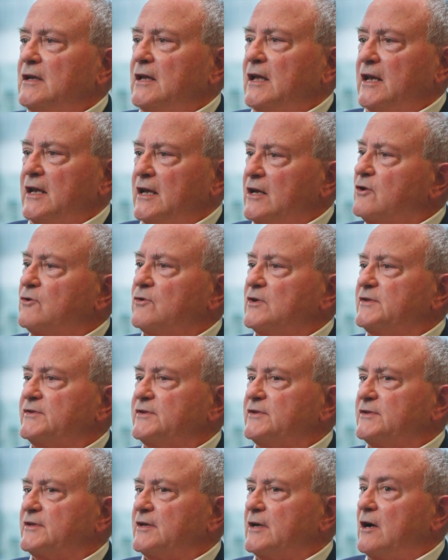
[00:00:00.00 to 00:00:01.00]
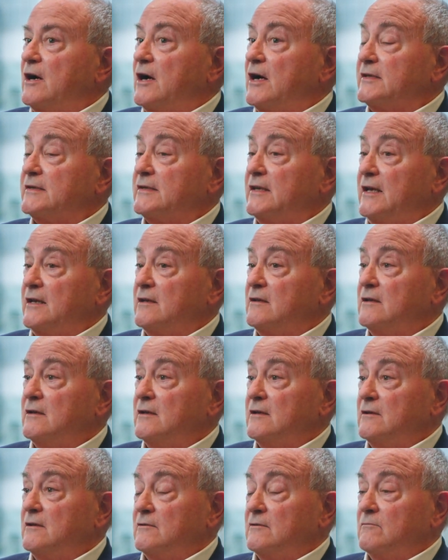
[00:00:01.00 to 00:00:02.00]
It increases the cost. And
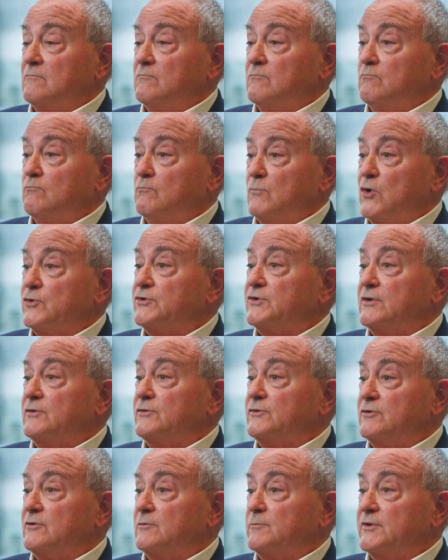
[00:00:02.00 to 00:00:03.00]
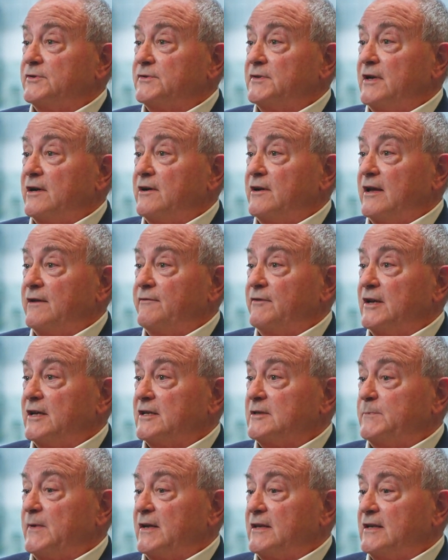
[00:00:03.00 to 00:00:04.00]
most consumers now have an
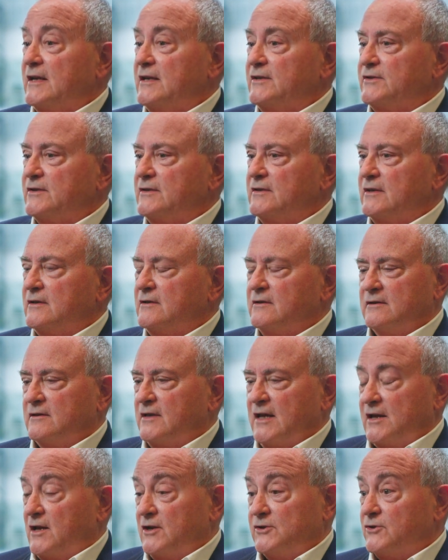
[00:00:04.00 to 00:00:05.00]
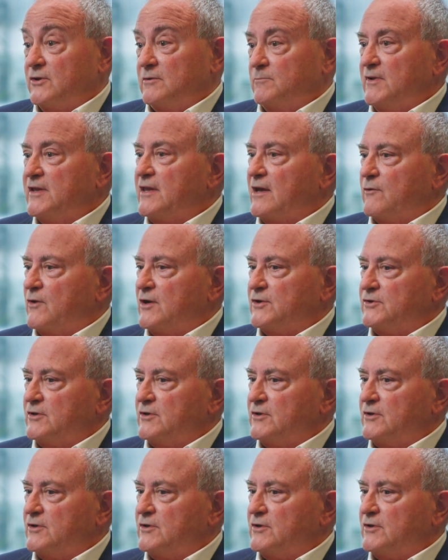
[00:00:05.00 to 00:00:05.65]
expectation that it shouldn't be that way.